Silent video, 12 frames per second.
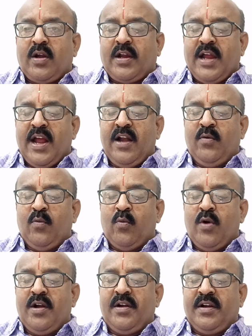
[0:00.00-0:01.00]
can
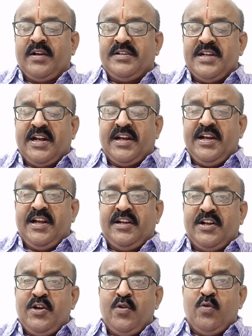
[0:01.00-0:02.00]
one
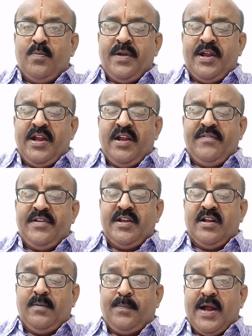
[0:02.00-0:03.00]
generate new
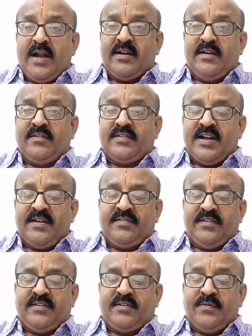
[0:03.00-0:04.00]
behavioral patterns
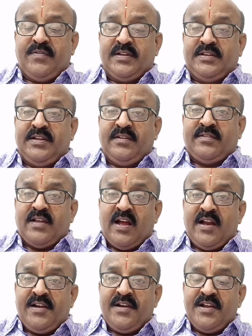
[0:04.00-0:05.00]
consistent with this
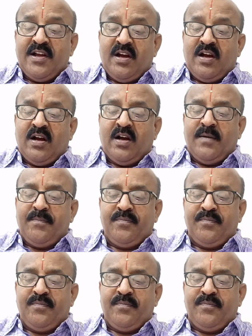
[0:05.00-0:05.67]
idea.